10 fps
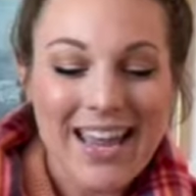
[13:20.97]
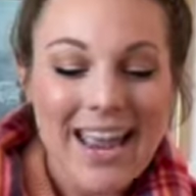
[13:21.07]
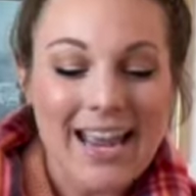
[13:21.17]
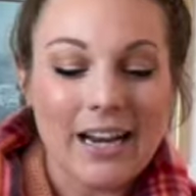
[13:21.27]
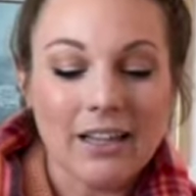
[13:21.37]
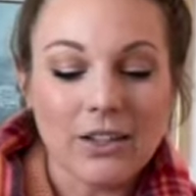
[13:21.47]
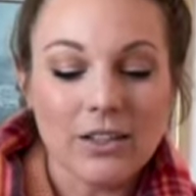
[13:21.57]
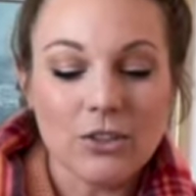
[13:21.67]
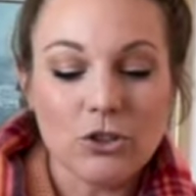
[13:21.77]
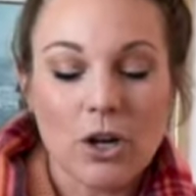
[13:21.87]
And I thought
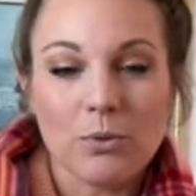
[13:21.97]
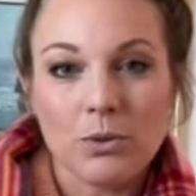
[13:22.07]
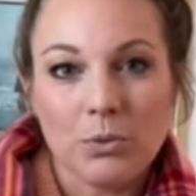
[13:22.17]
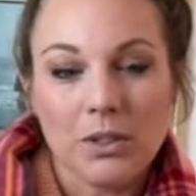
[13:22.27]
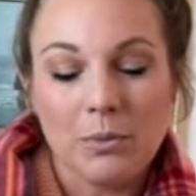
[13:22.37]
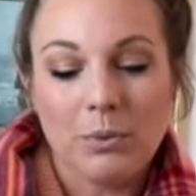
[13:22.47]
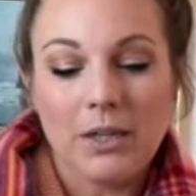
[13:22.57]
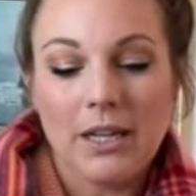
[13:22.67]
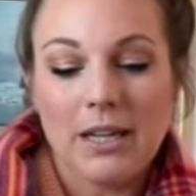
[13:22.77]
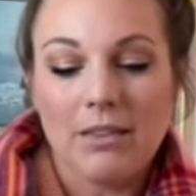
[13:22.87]
this jar was really
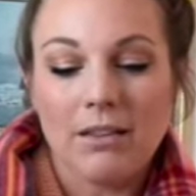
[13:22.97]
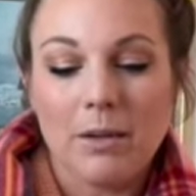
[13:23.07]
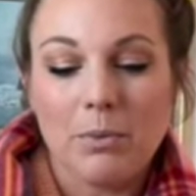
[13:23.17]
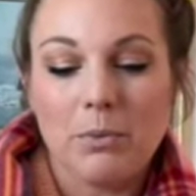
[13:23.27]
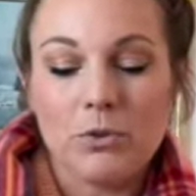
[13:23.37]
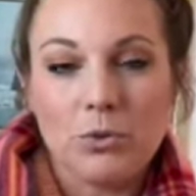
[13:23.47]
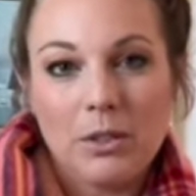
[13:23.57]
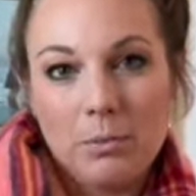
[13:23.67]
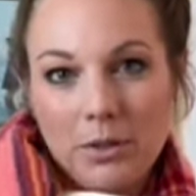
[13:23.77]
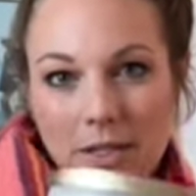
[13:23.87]
pretty, and the label was really pretty.